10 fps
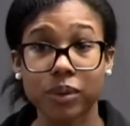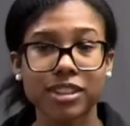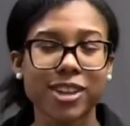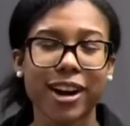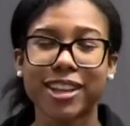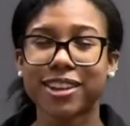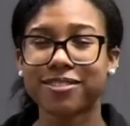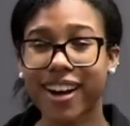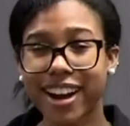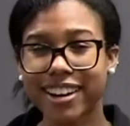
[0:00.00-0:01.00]
the
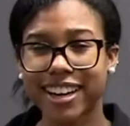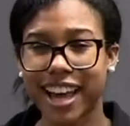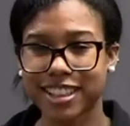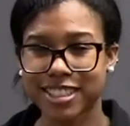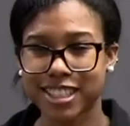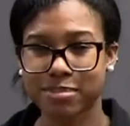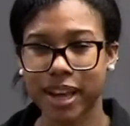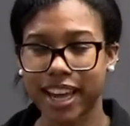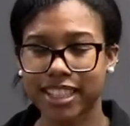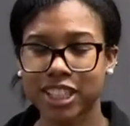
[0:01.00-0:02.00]
fire analysis
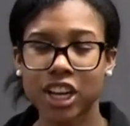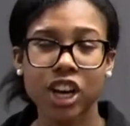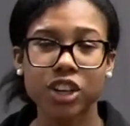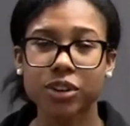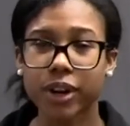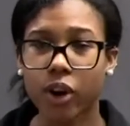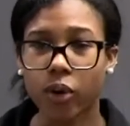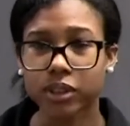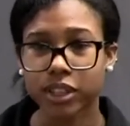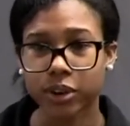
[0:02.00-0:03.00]
page, you are
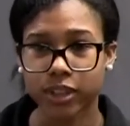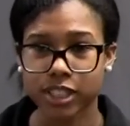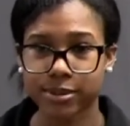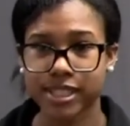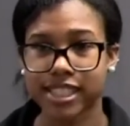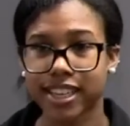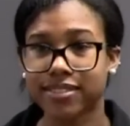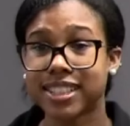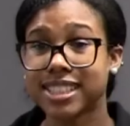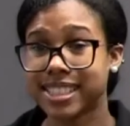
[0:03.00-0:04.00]
only going to
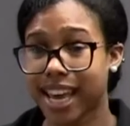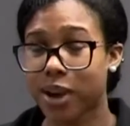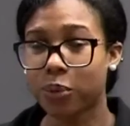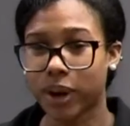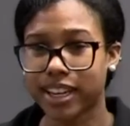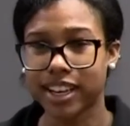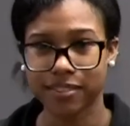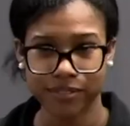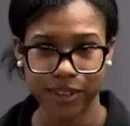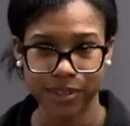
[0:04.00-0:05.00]
receive day 1
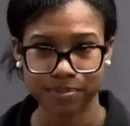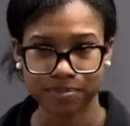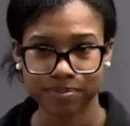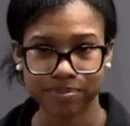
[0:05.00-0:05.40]
info.